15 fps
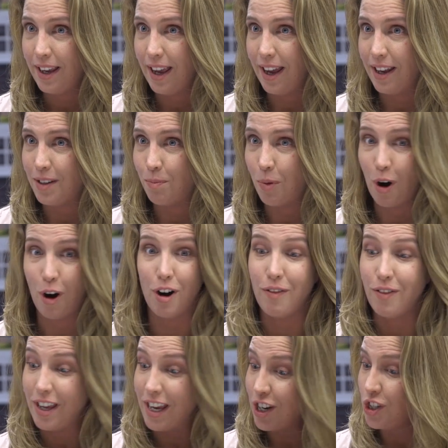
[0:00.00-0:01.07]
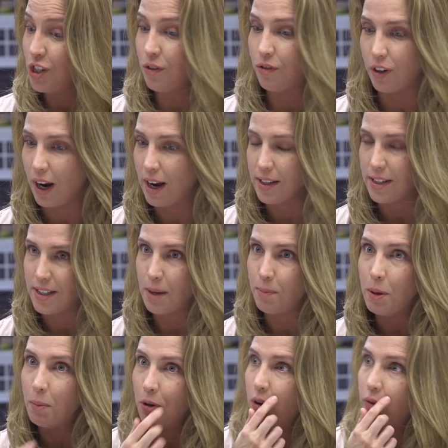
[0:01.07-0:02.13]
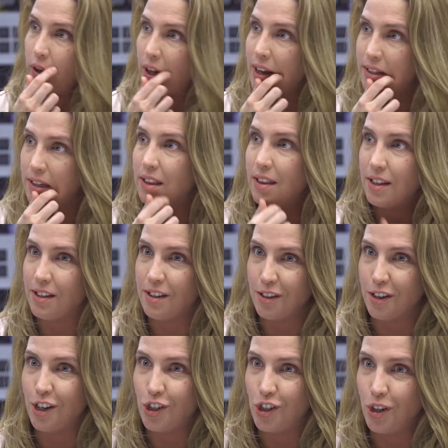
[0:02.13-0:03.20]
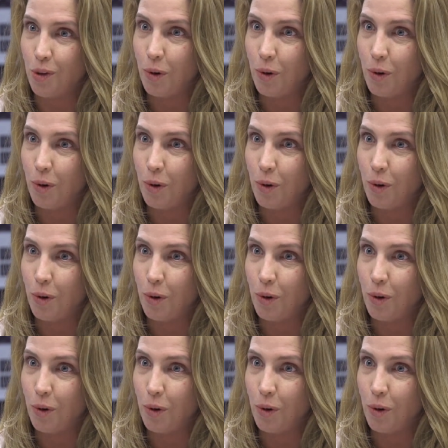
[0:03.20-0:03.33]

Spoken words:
And part of the issue for us is that people don't realize that this is an issue.